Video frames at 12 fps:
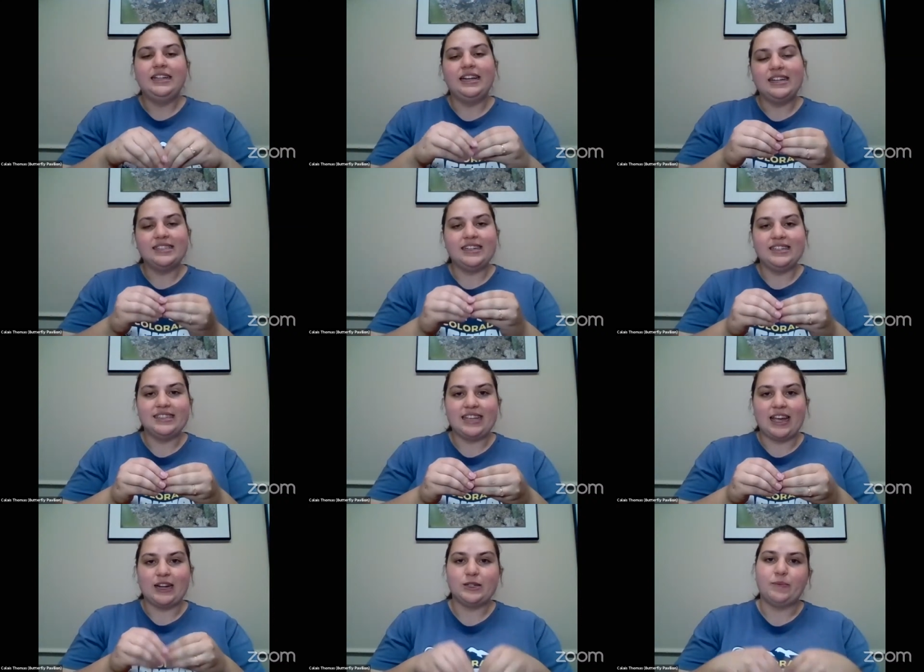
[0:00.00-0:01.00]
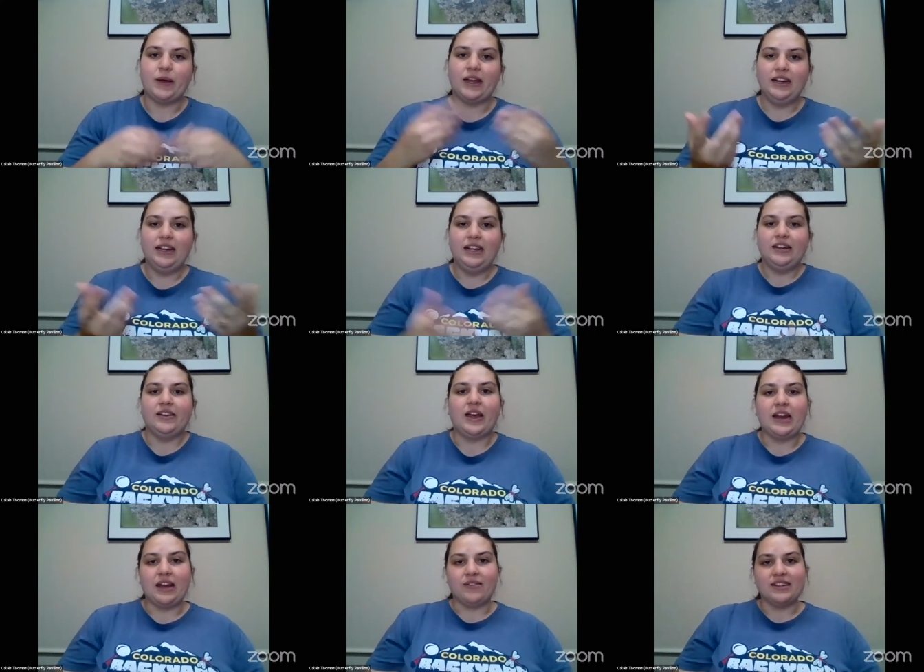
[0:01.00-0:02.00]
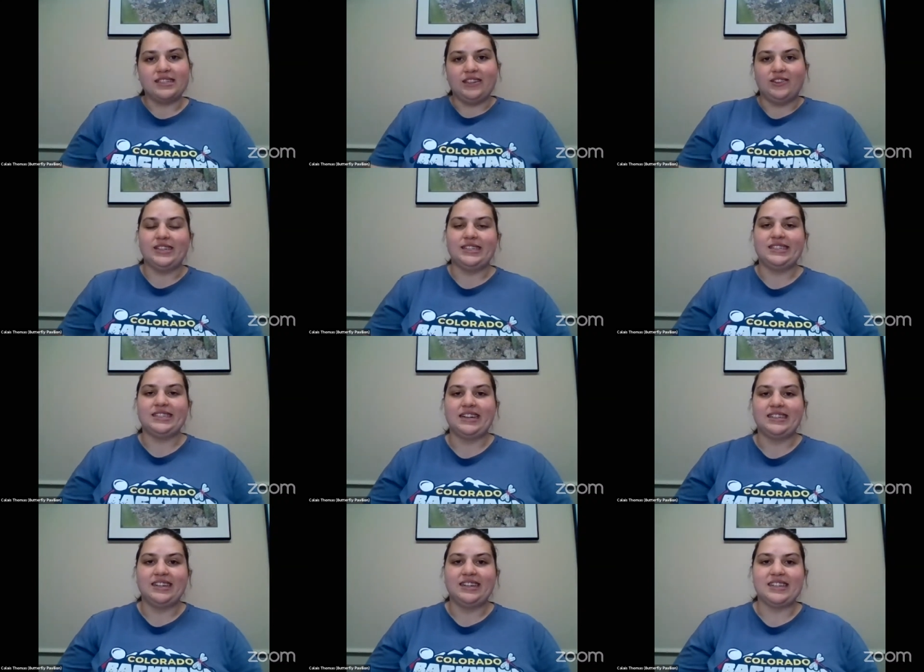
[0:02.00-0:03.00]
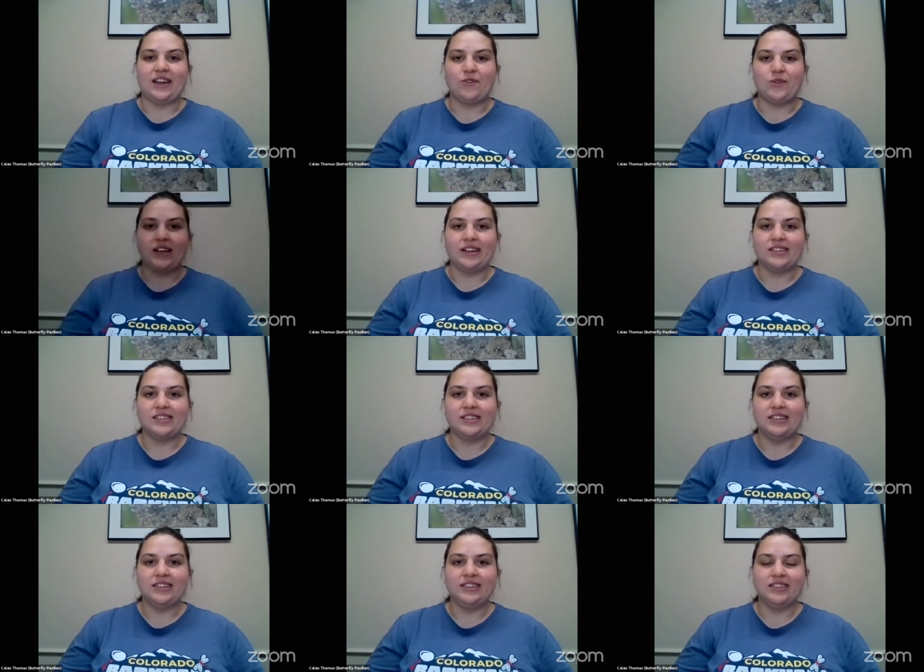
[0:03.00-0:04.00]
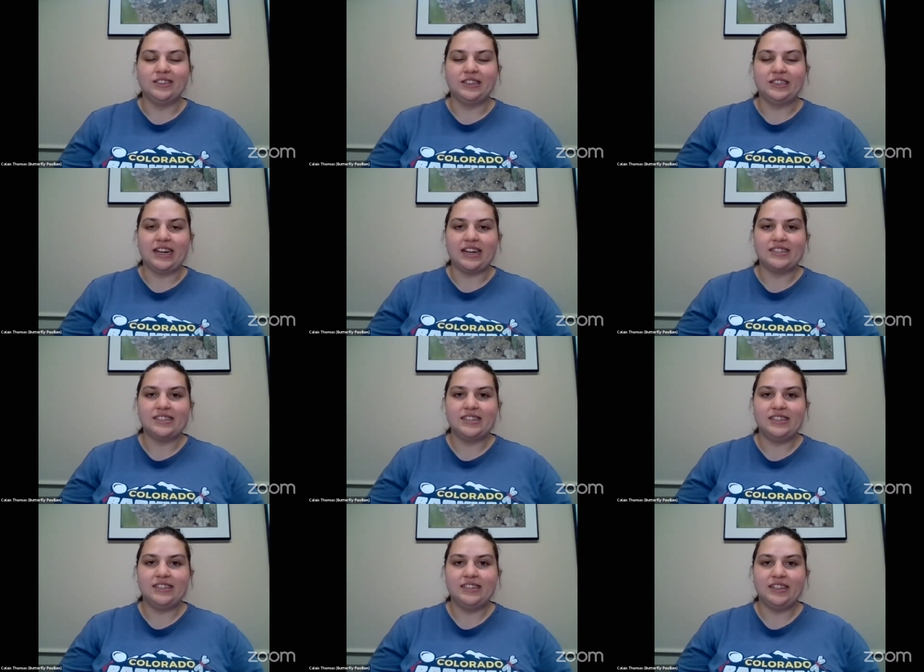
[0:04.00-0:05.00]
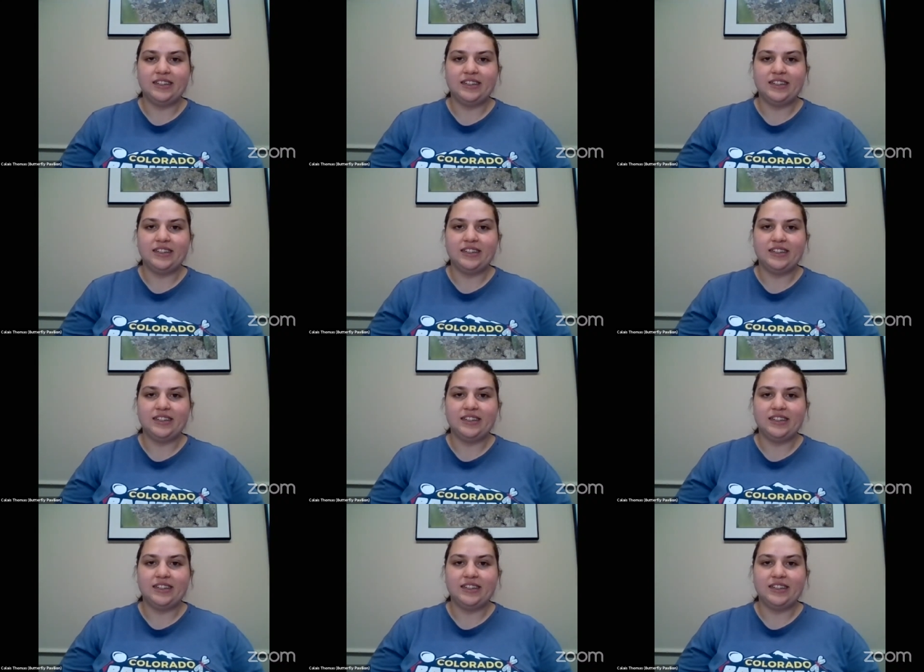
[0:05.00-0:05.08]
it is an insect, but not every single insect does have wings. Good guess.